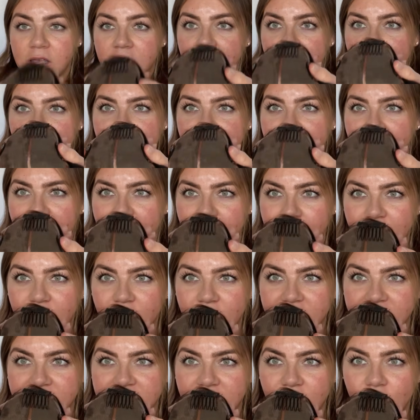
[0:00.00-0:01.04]
But I'm
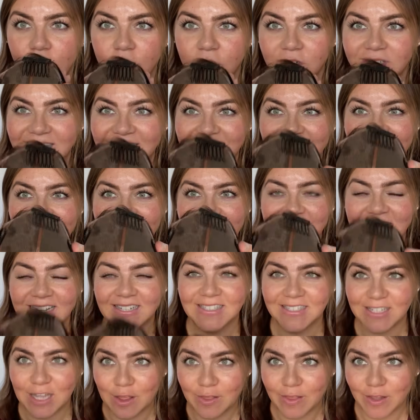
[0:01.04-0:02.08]
going to hold it like this,
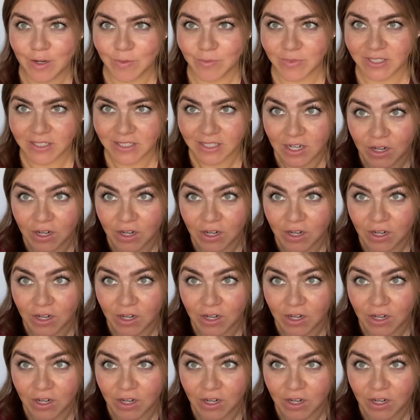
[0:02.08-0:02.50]
and then I'm just gonna